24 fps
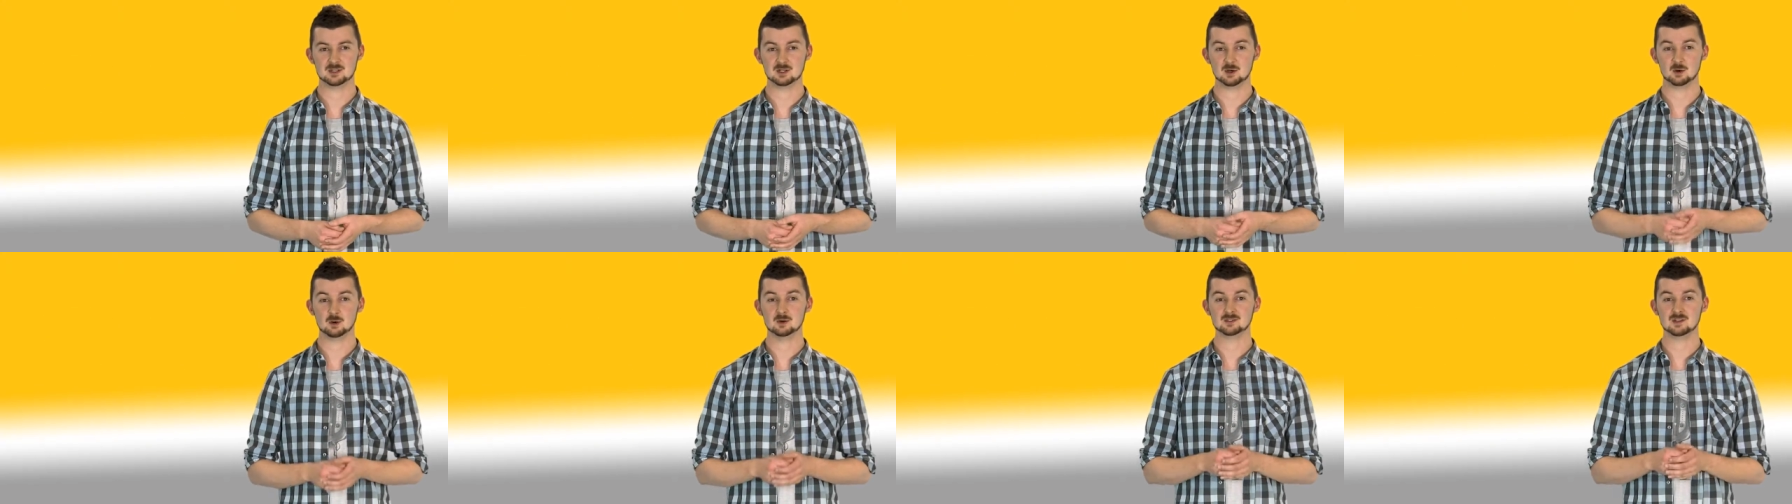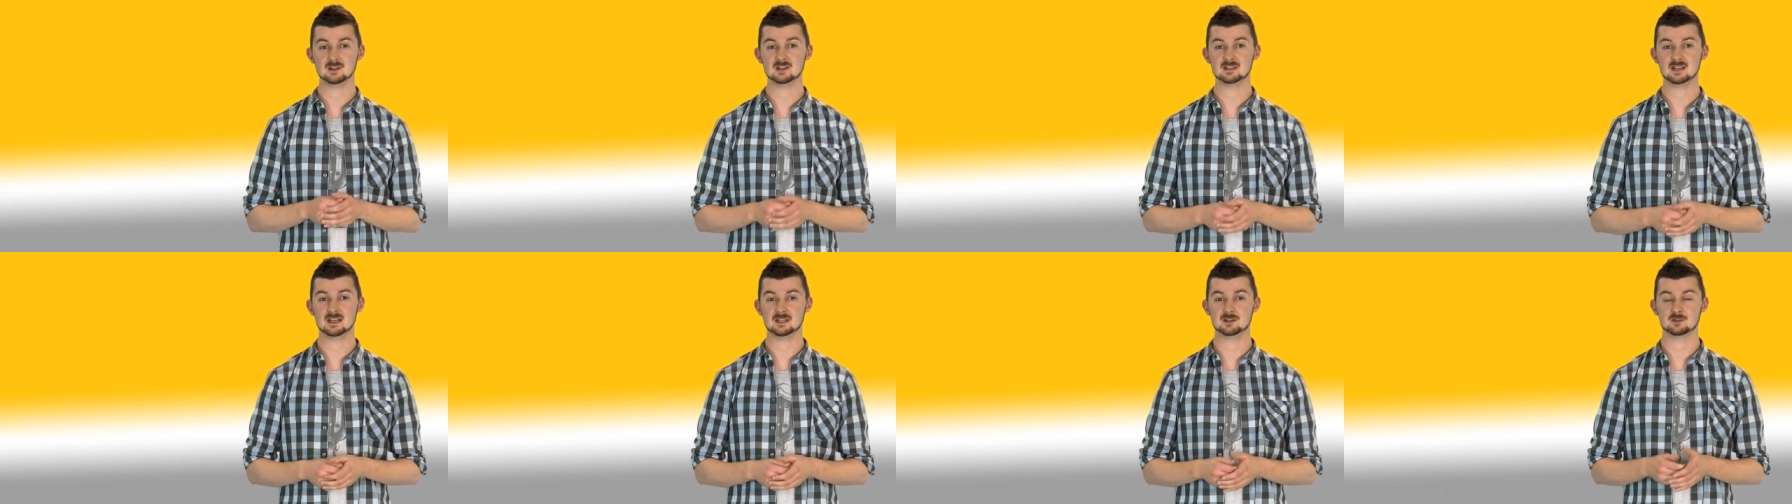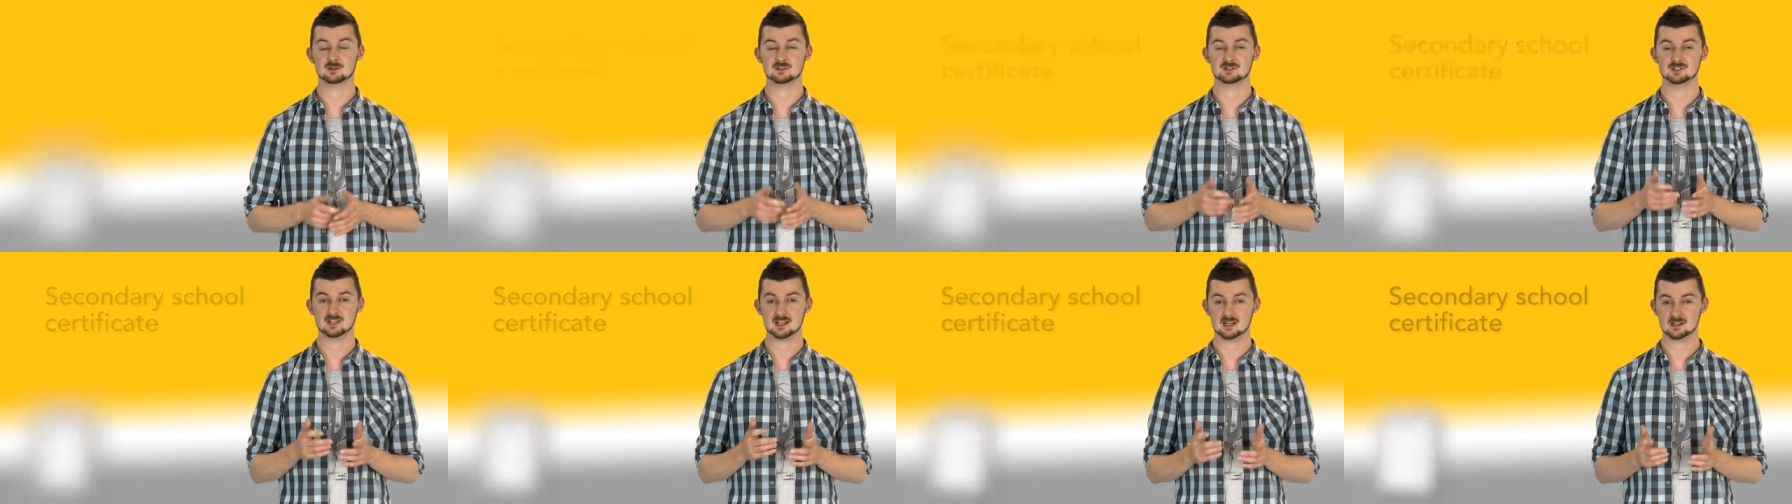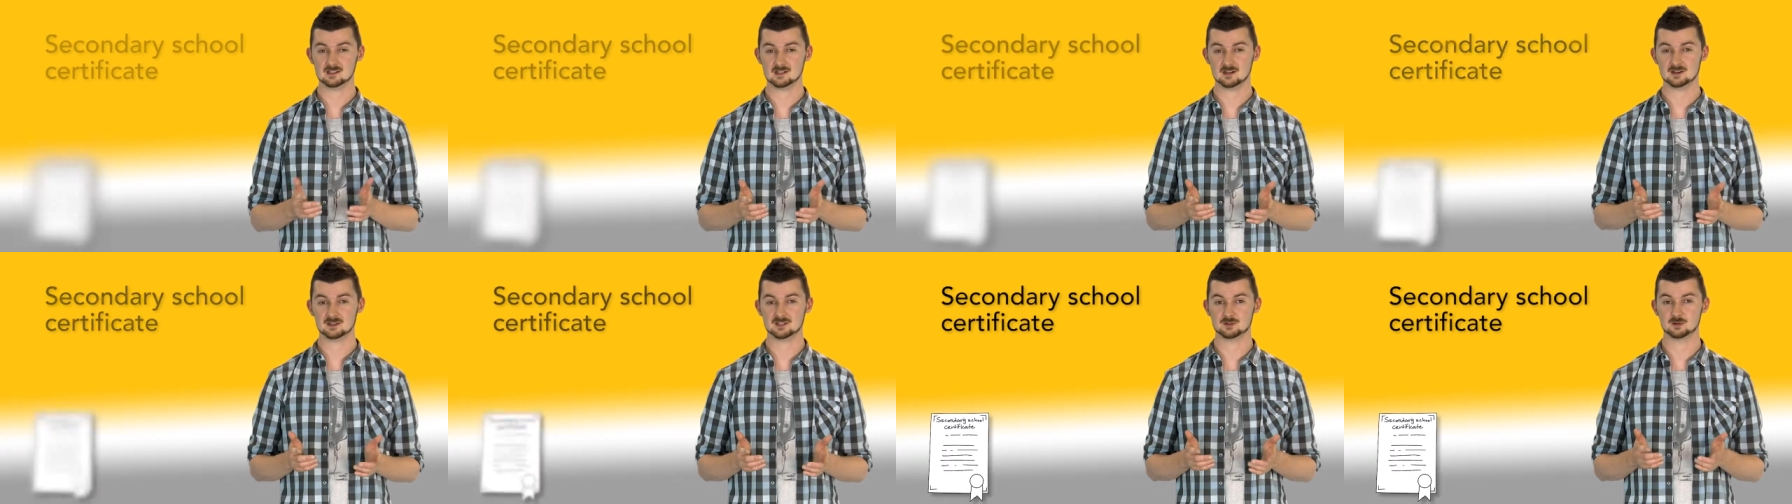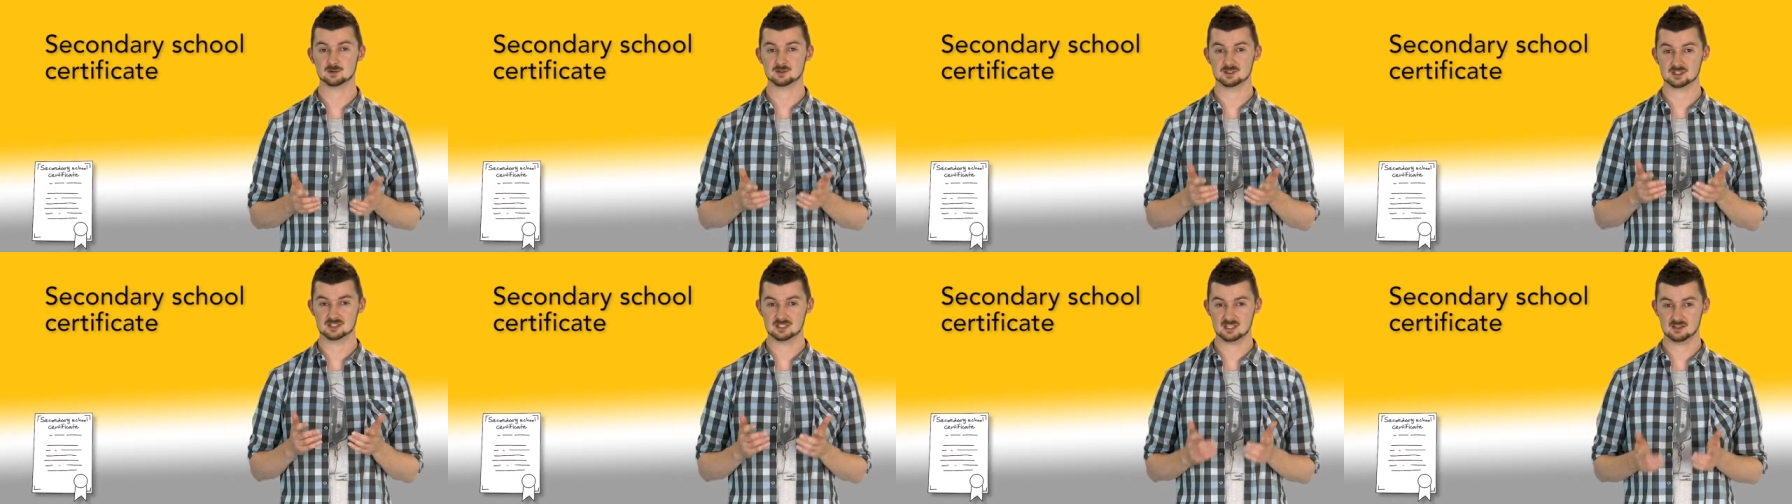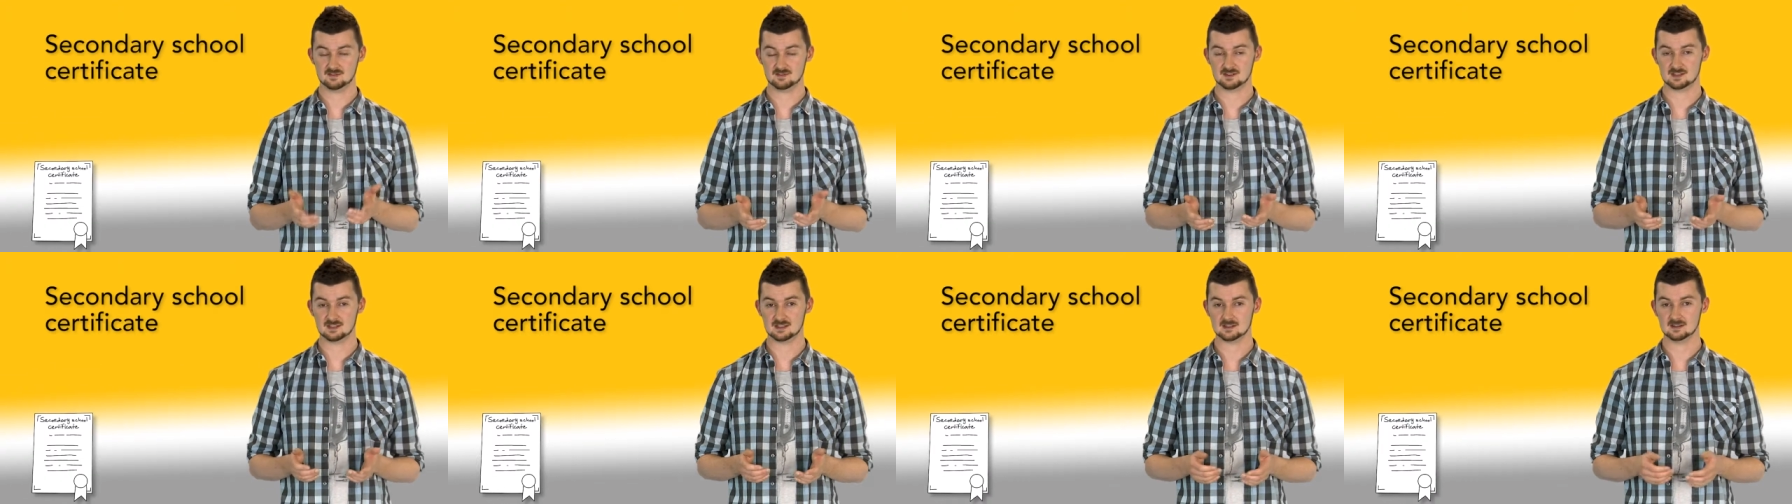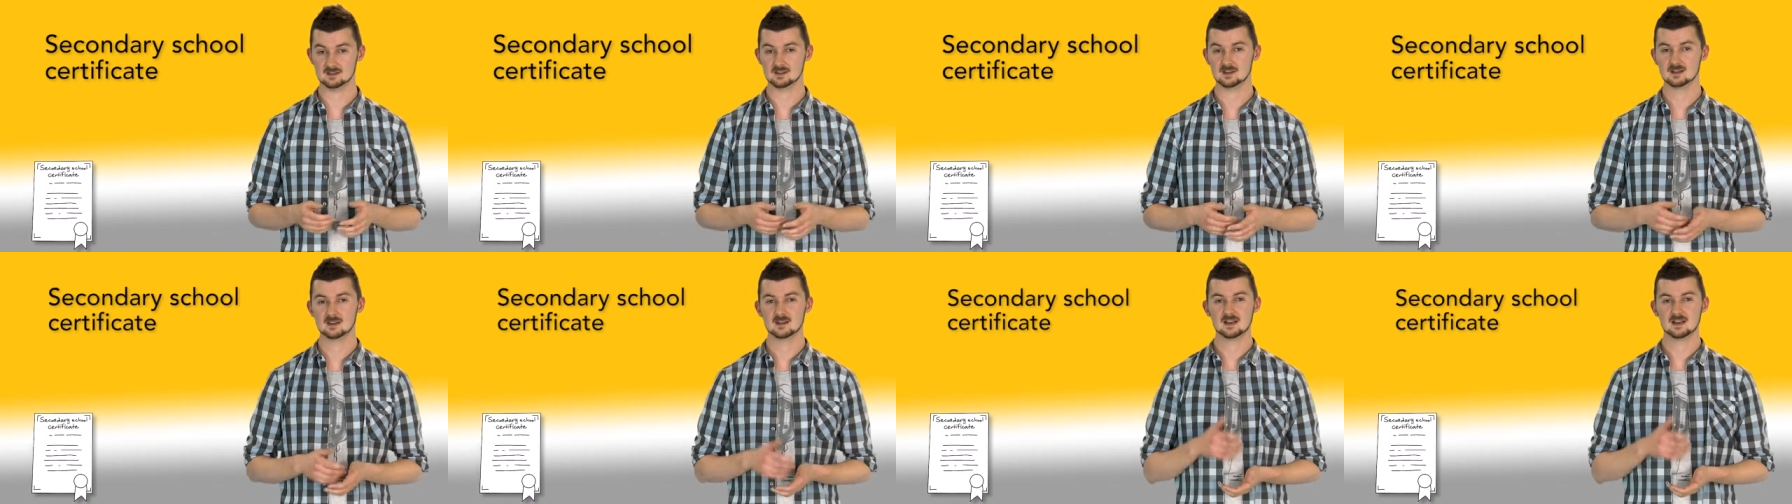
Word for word: you also get your secondary school certificate